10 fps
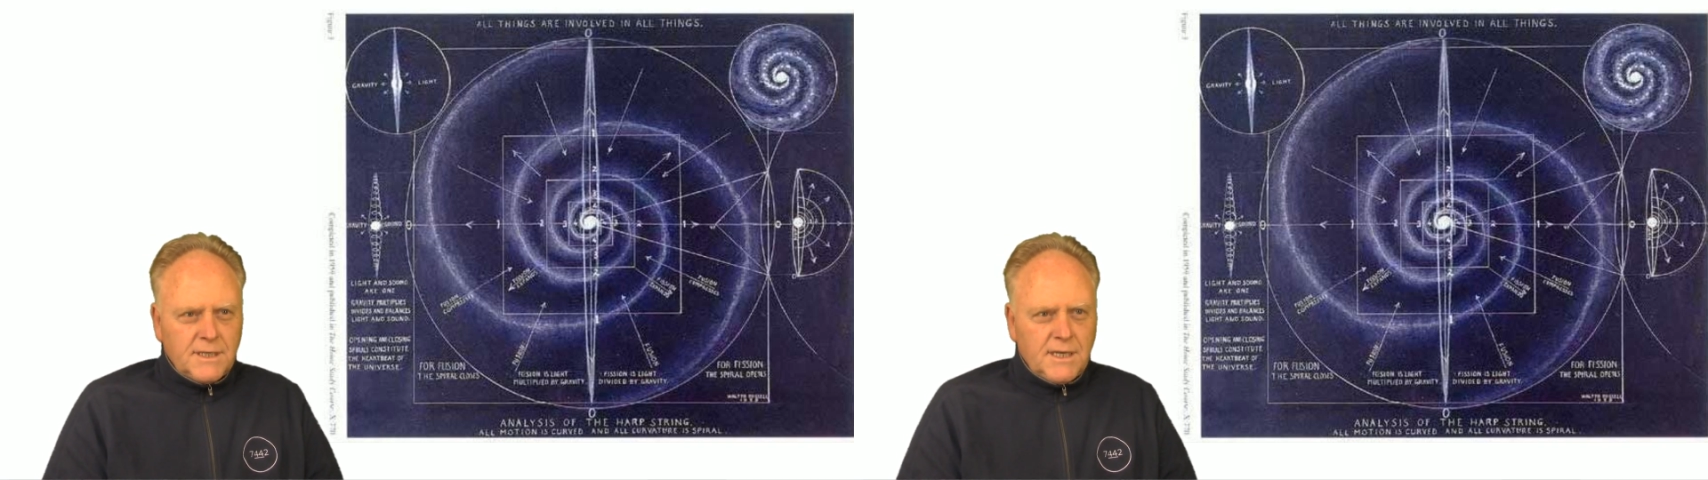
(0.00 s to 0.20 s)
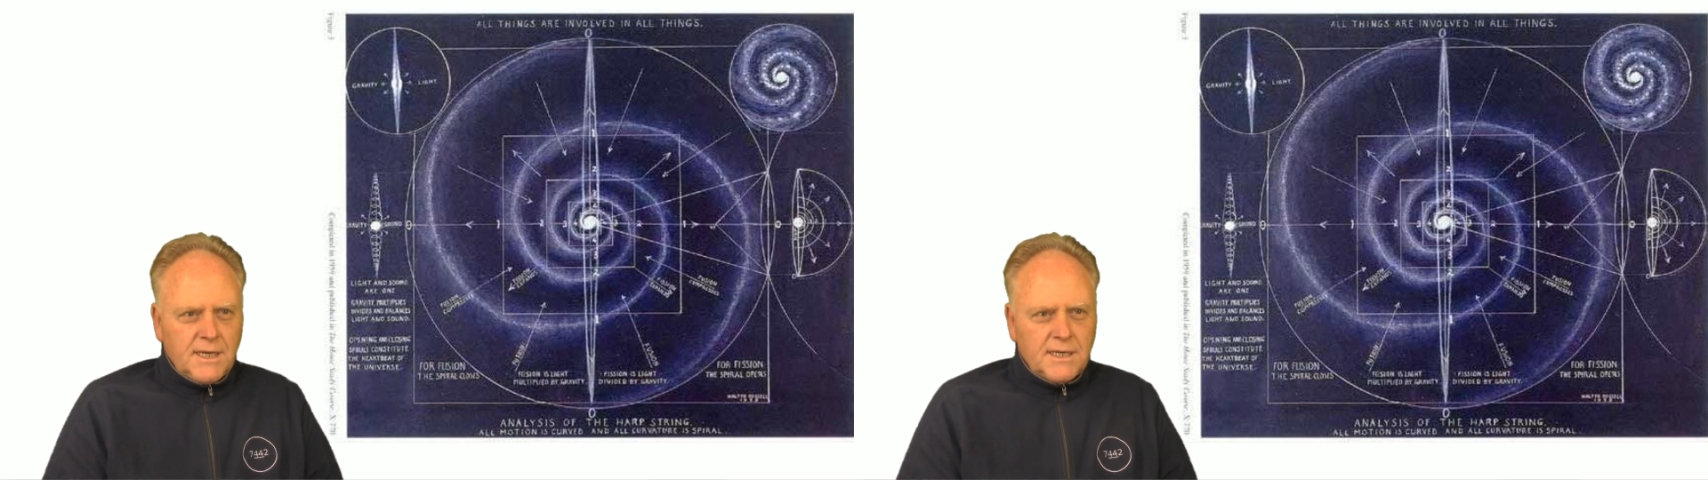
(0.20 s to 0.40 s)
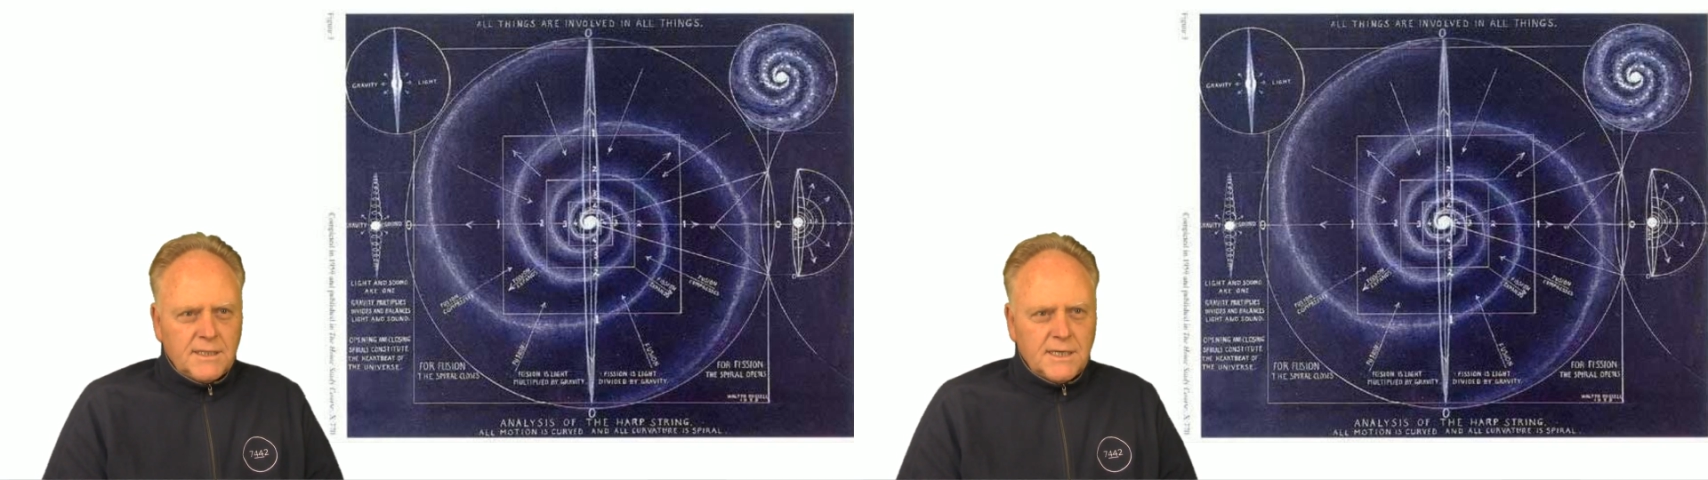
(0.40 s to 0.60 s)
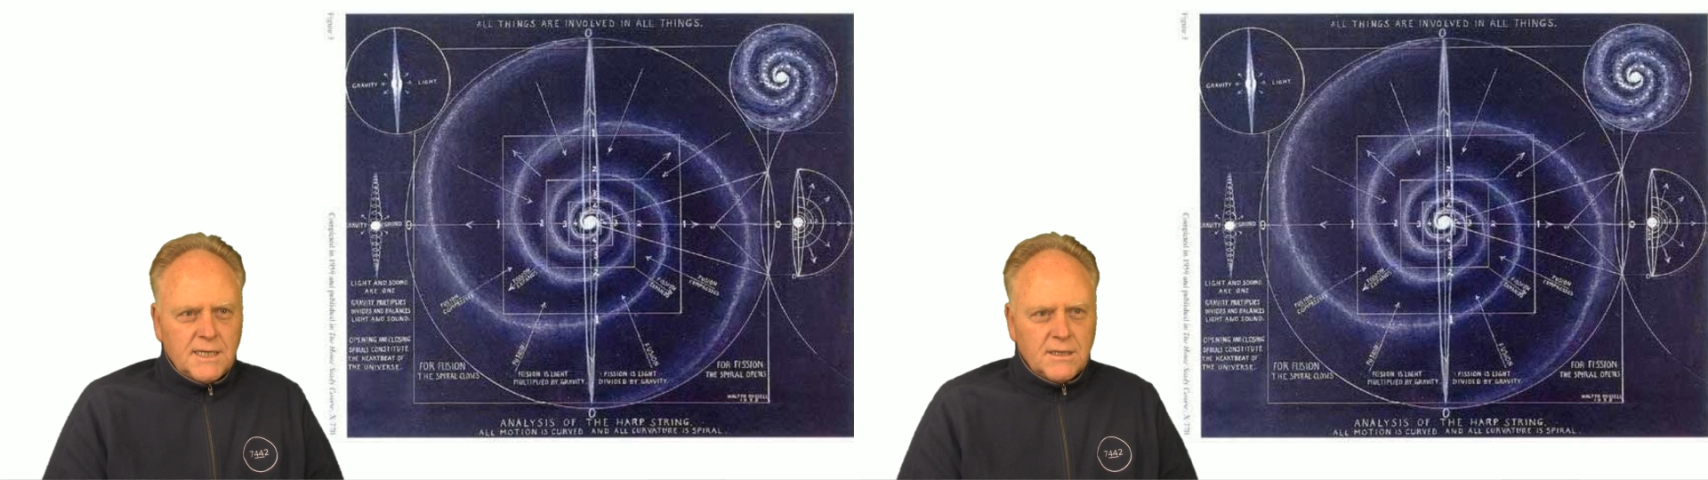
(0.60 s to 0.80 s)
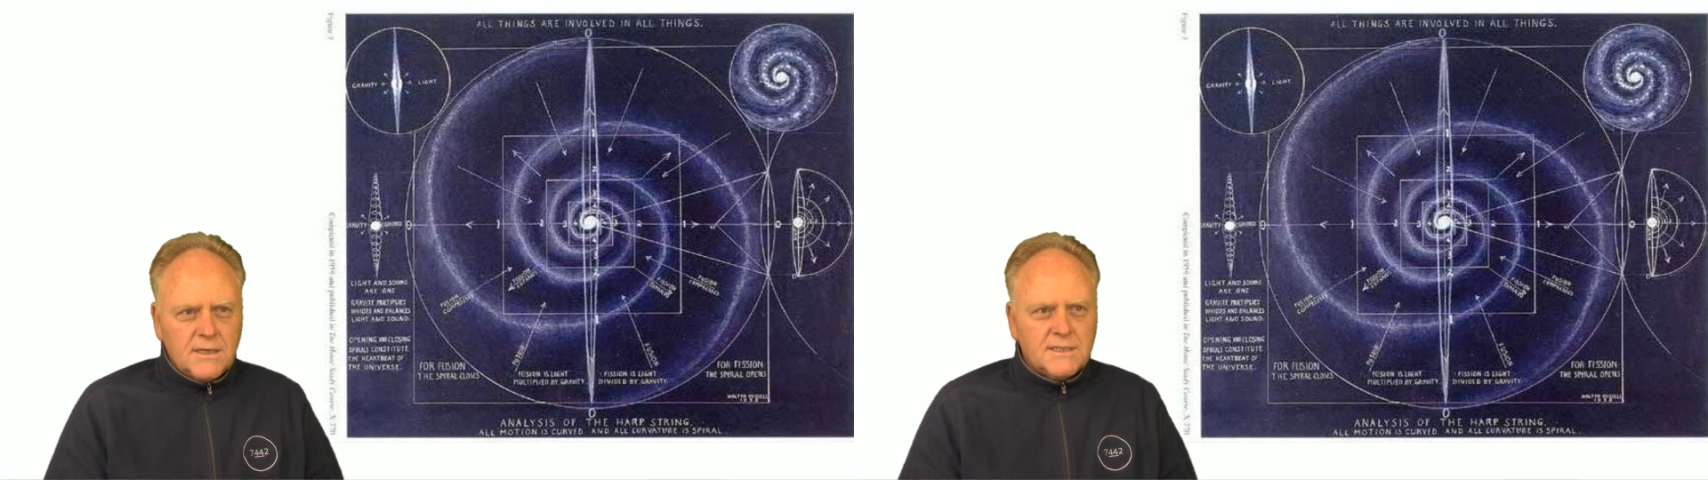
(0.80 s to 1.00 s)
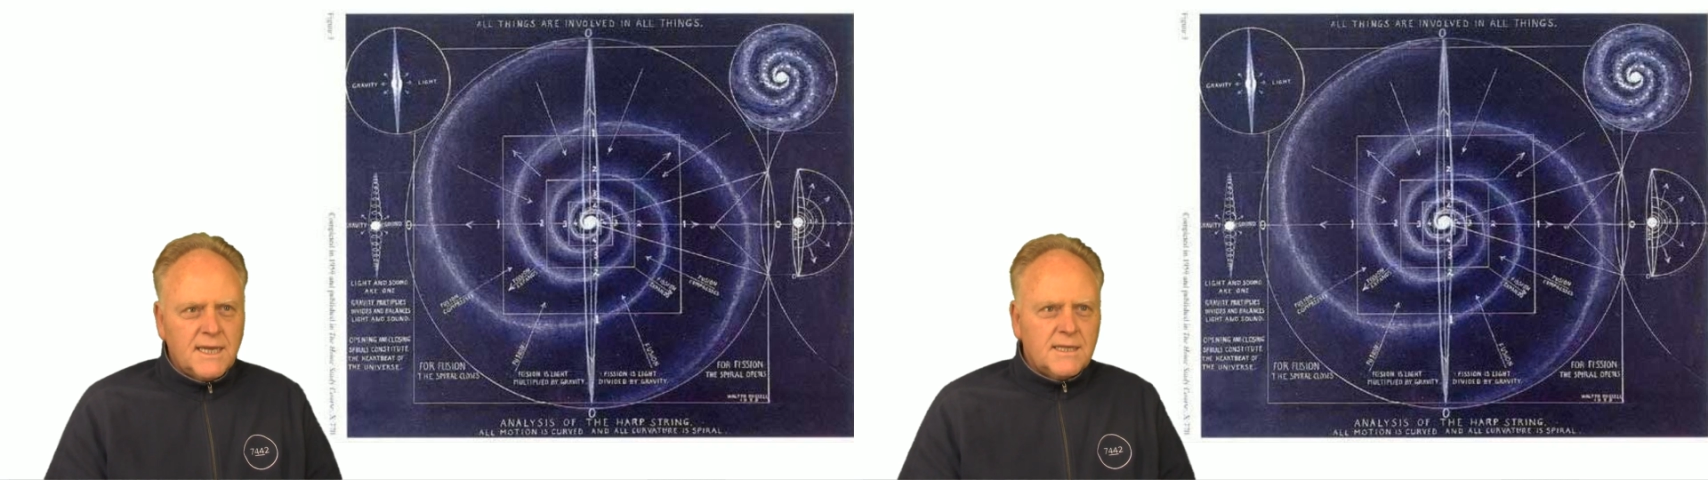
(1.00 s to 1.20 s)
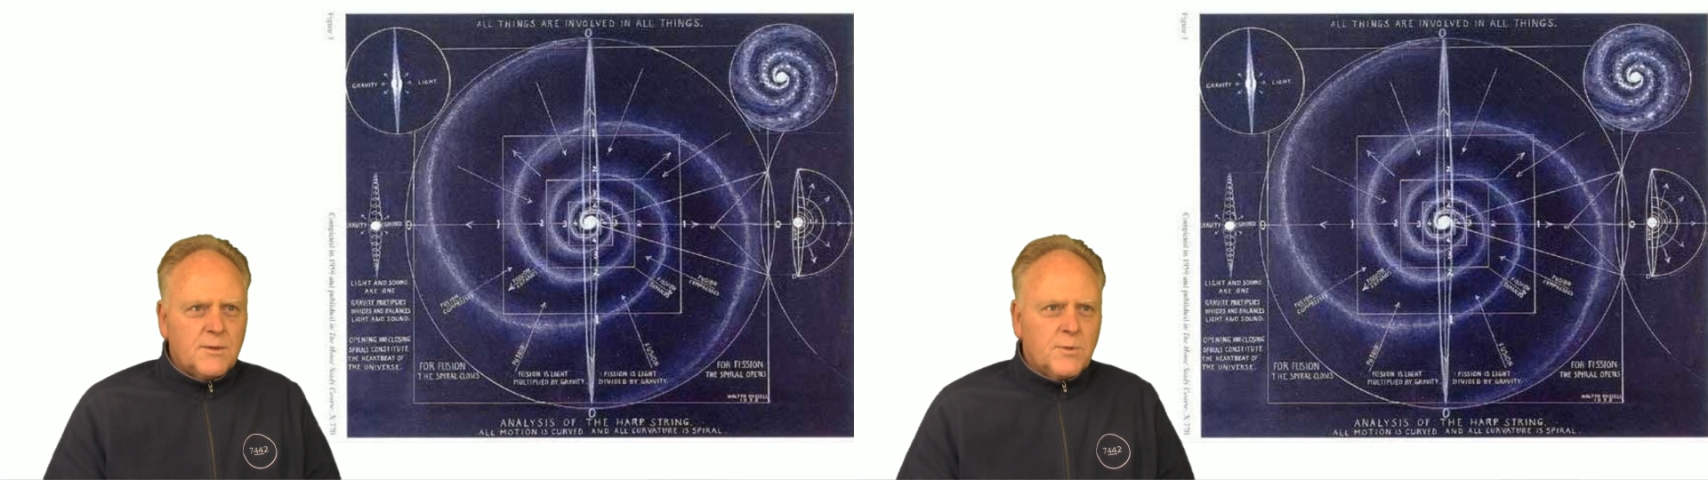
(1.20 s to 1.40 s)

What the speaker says: and it looks like the